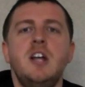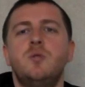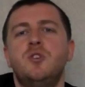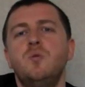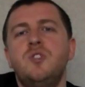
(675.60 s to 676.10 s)

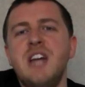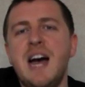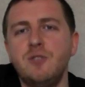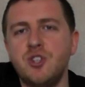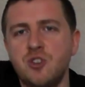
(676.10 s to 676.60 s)
So it's all
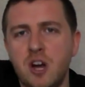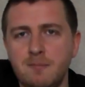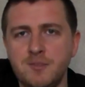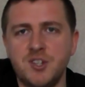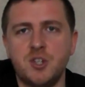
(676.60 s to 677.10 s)
down
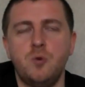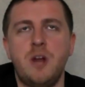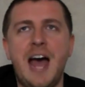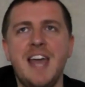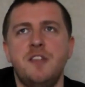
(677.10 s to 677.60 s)
strums, it's
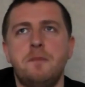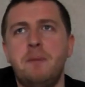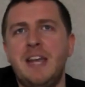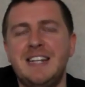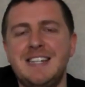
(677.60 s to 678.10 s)
called 8th
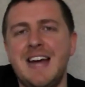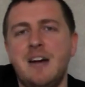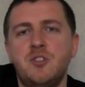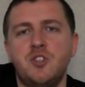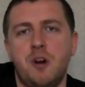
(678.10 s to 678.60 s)
beat
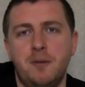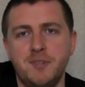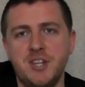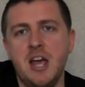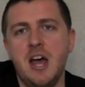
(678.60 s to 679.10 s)
down
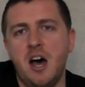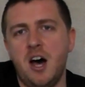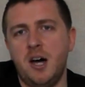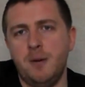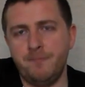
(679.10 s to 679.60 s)
strums,
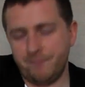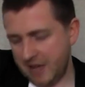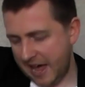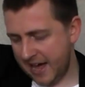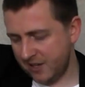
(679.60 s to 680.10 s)
and
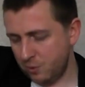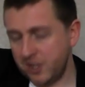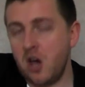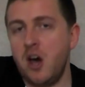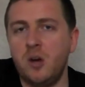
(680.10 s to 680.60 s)

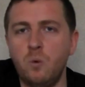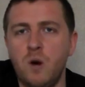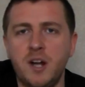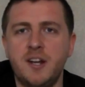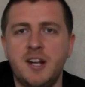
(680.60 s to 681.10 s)
we're going
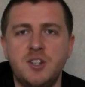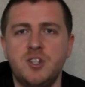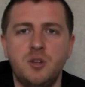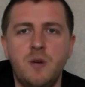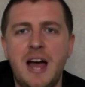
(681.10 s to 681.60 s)
1 and
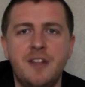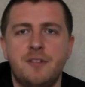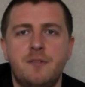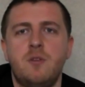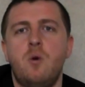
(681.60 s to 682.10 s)
2,
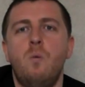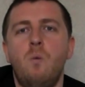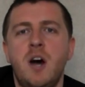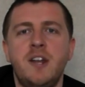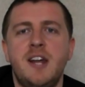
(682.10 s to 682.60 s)

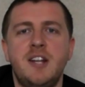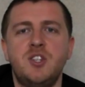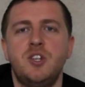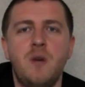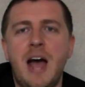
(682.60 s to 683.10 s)
1 and
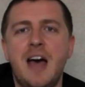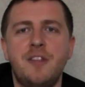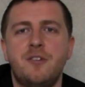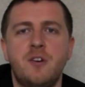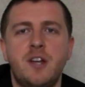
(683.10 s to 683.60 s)
2 and
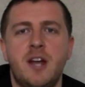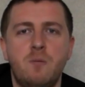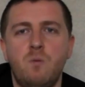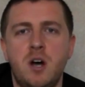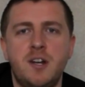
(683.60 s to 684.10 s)
3
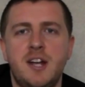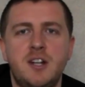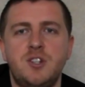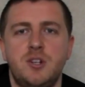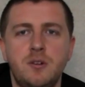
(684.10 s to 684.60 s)
and 1
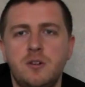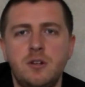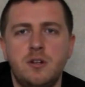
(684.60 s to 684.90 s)
and 2.